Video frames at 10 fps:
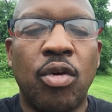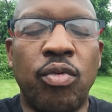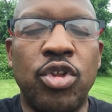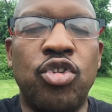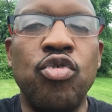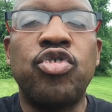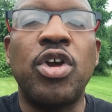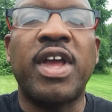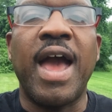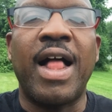reduce
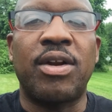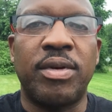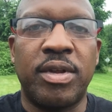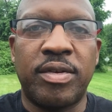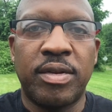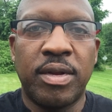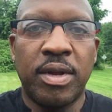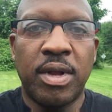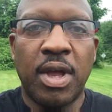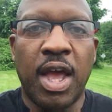your calories
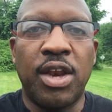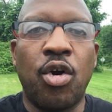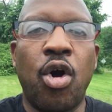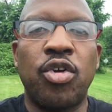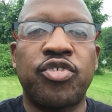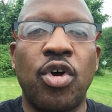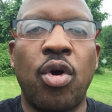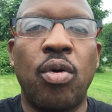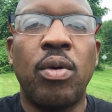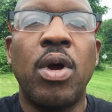and
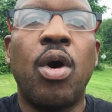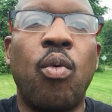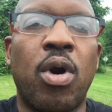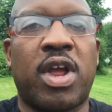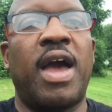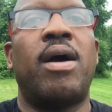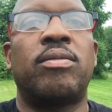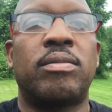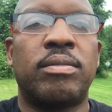also work out.